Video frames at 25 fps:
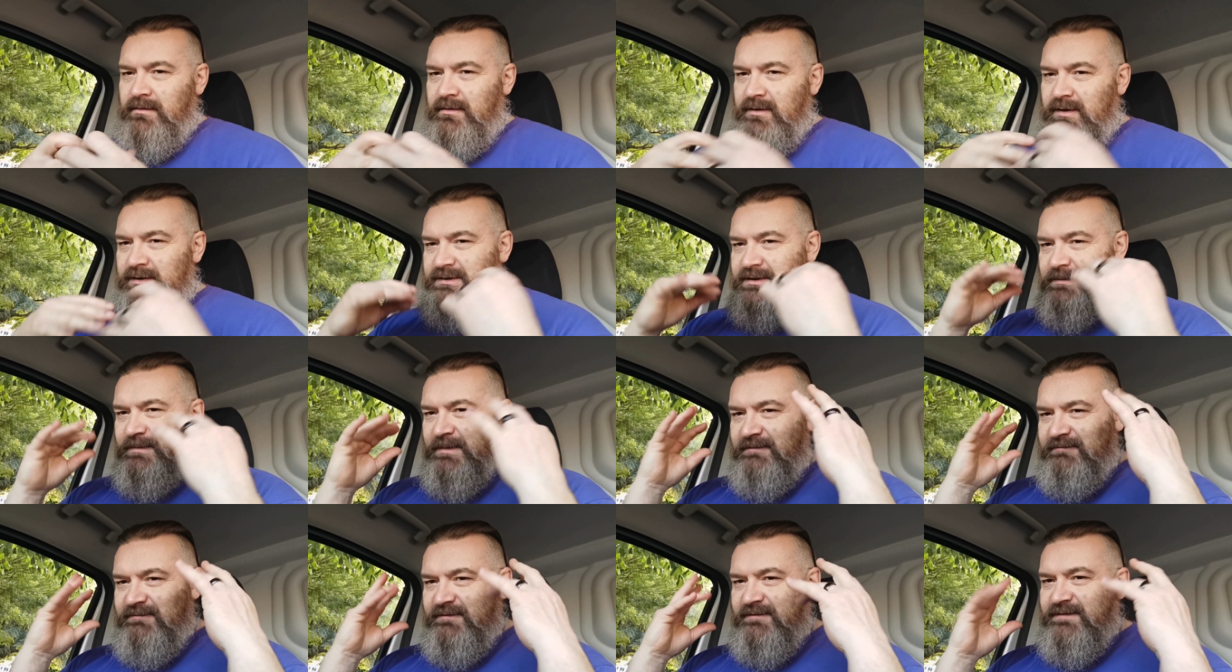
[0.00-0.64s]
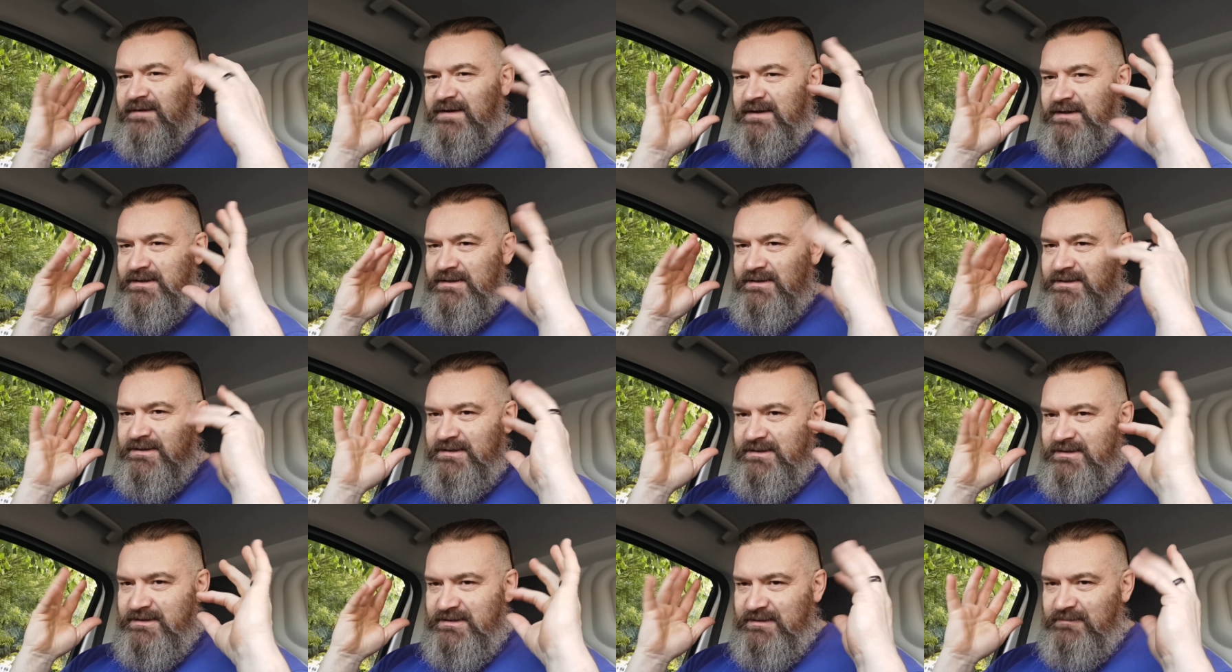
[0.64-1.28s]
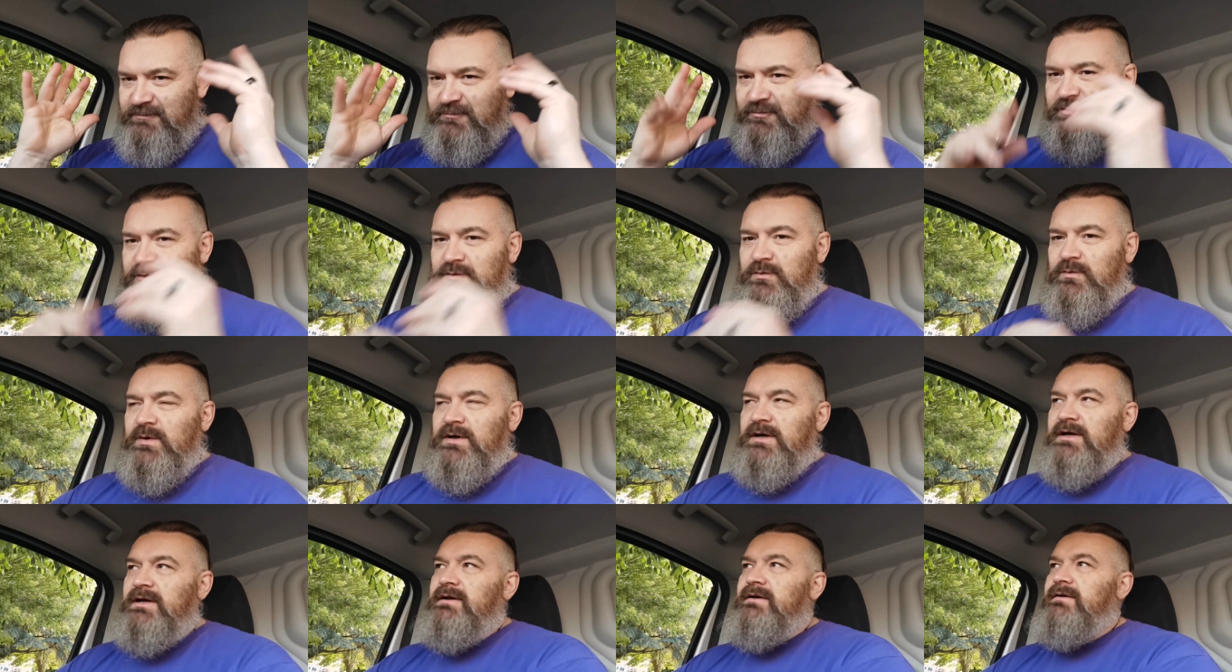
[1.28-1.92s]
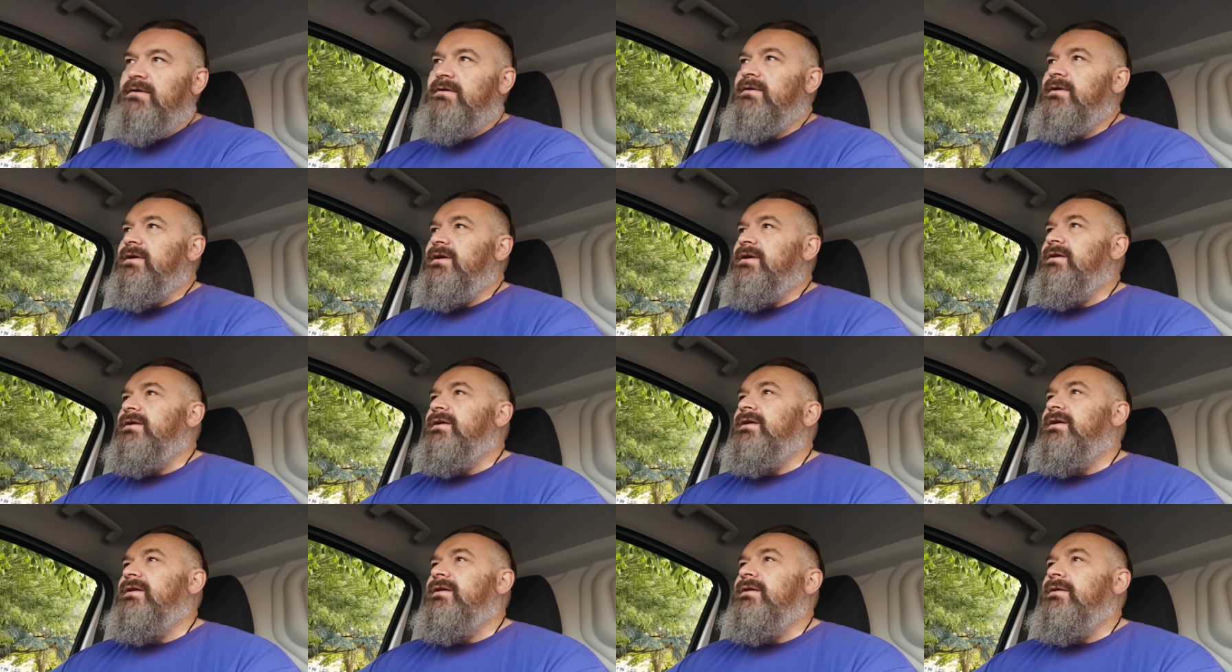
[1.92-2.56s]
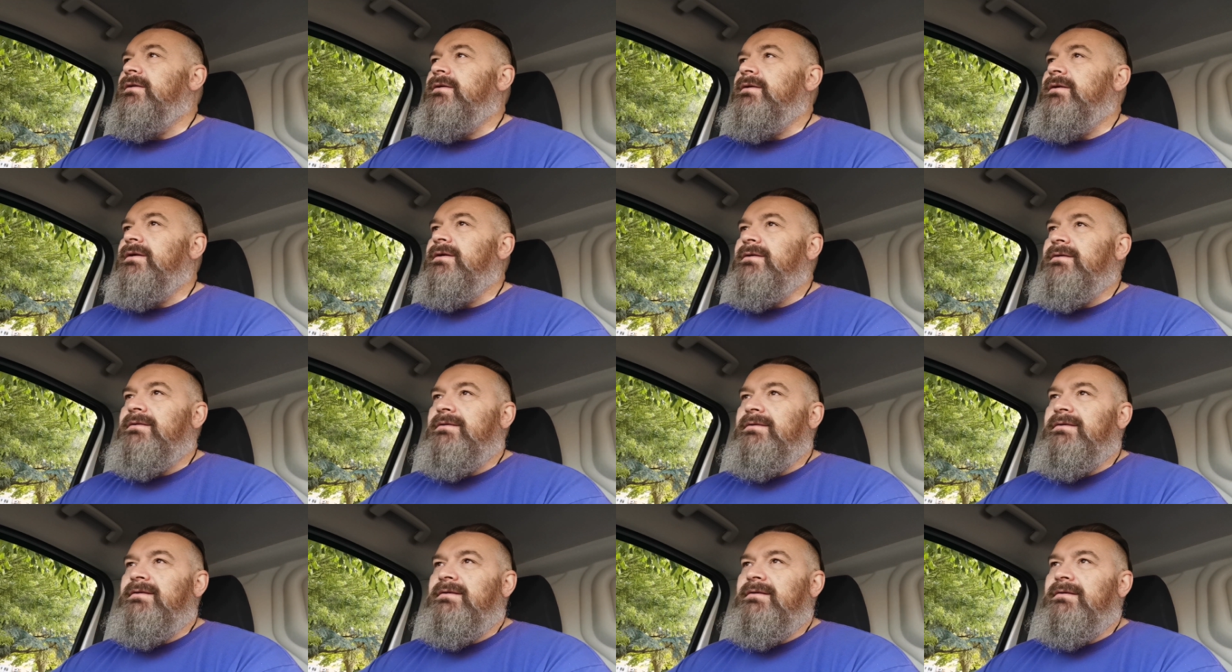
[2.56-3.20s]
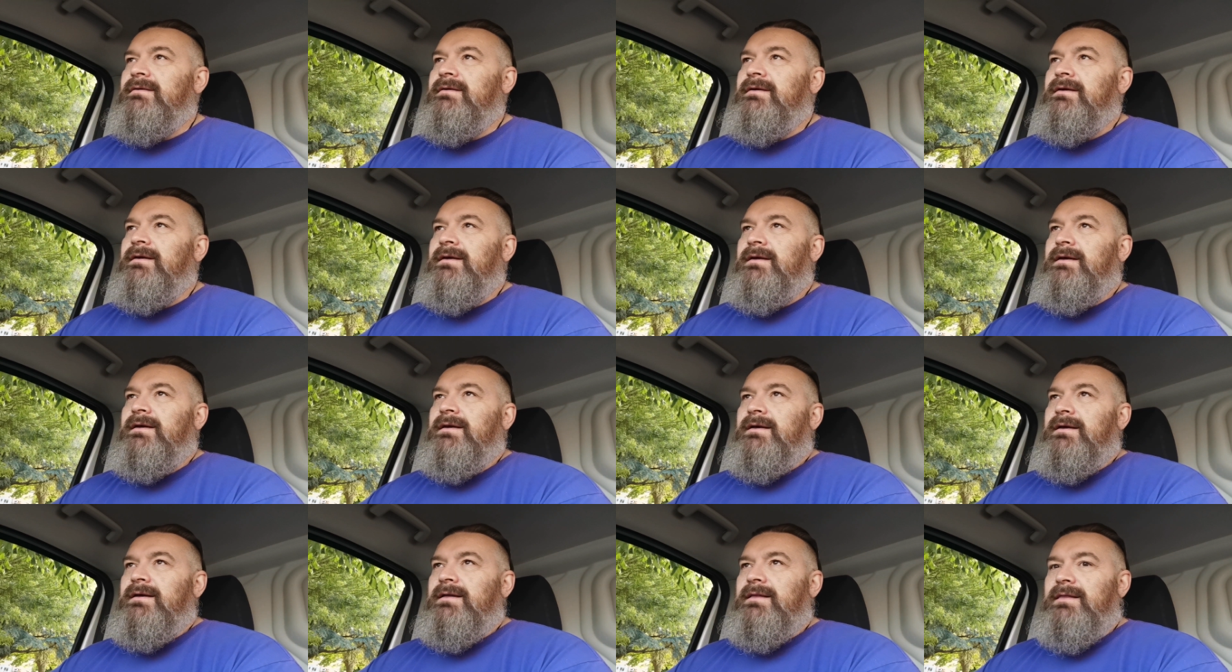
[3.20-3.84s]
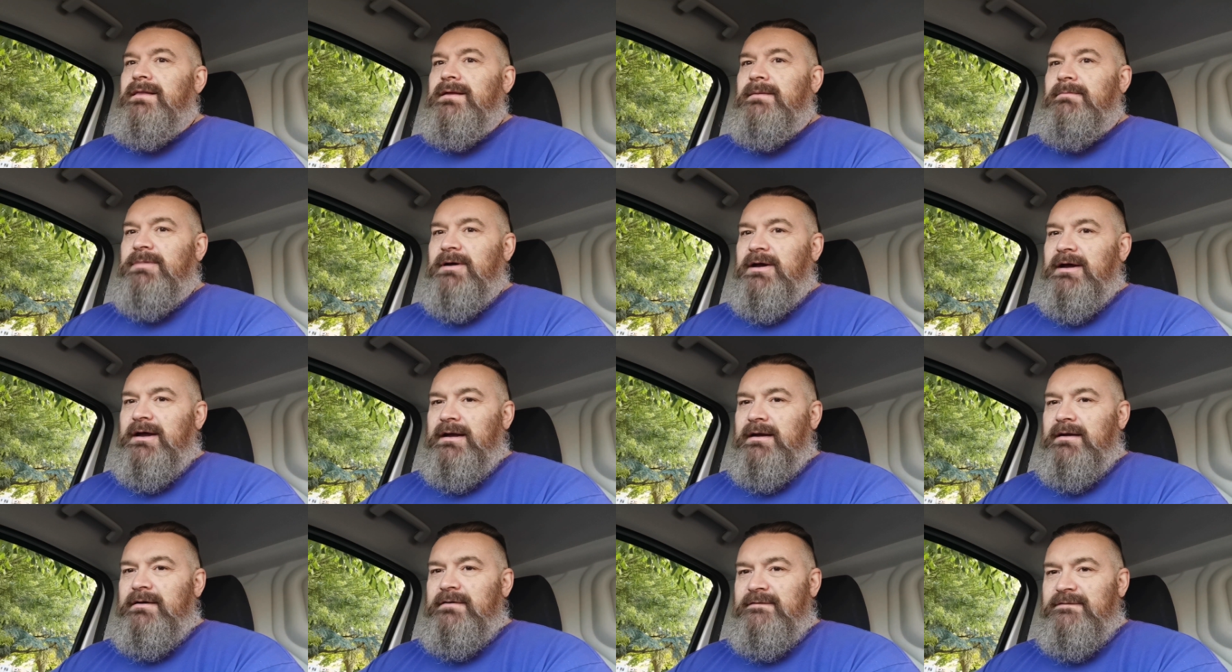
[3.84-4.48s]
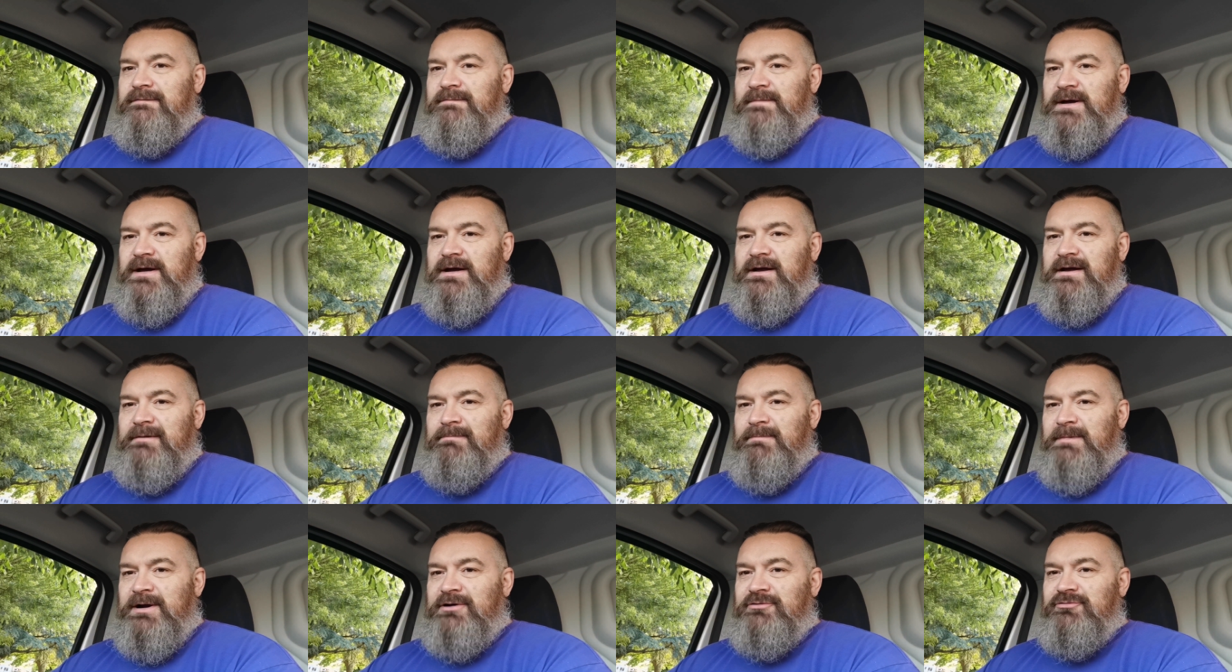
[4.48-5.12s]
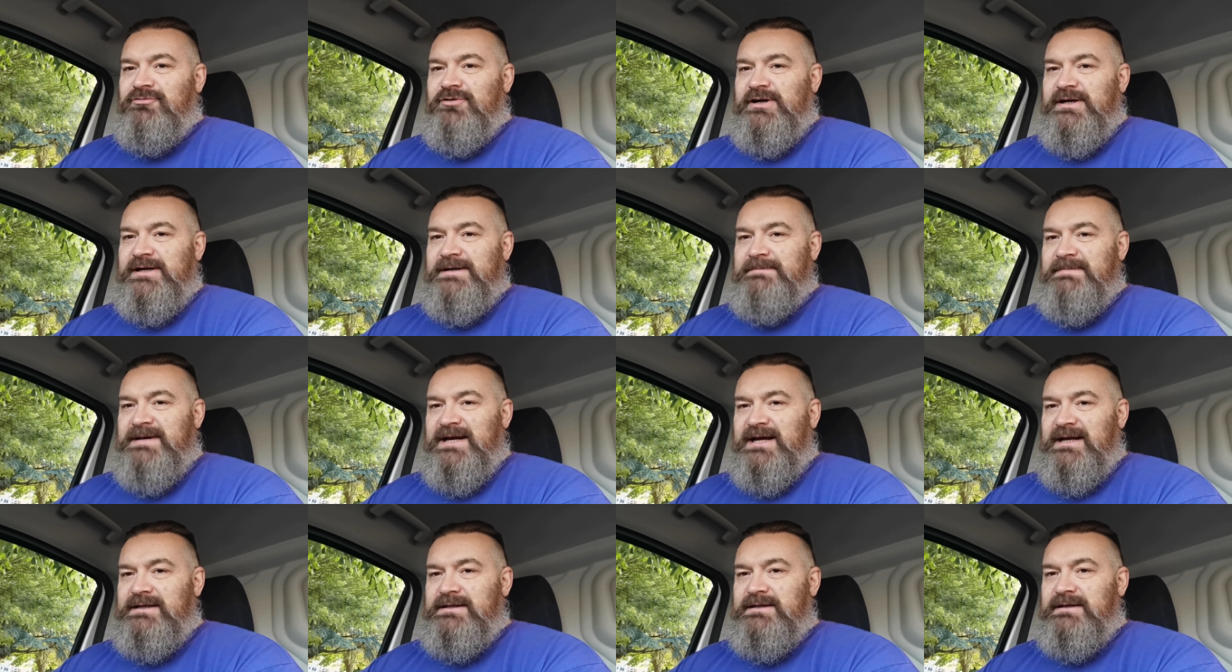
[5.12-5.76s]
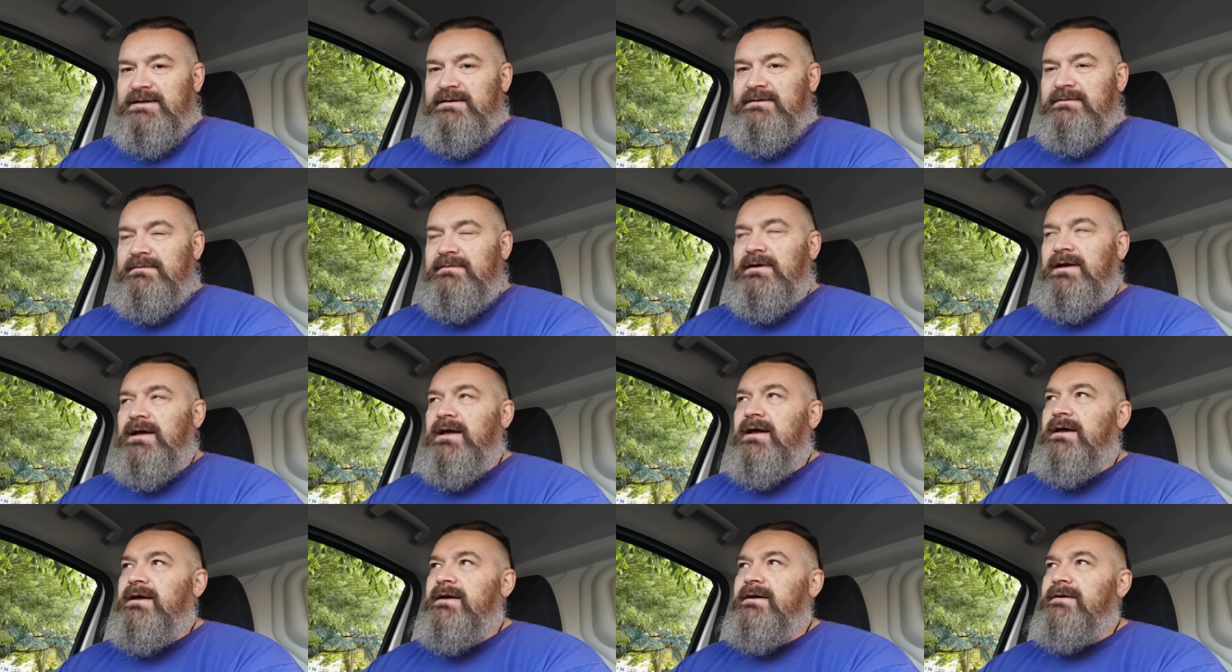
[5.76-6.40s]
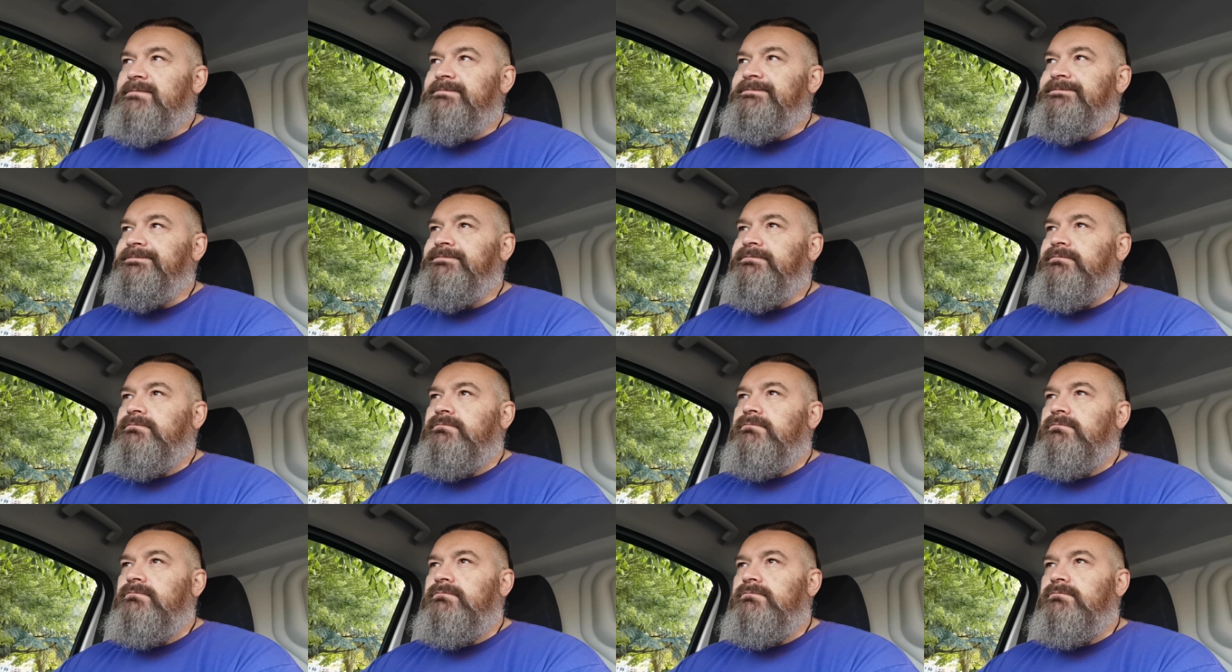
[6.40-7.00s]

got some other things simmering away in the back of my grey matter that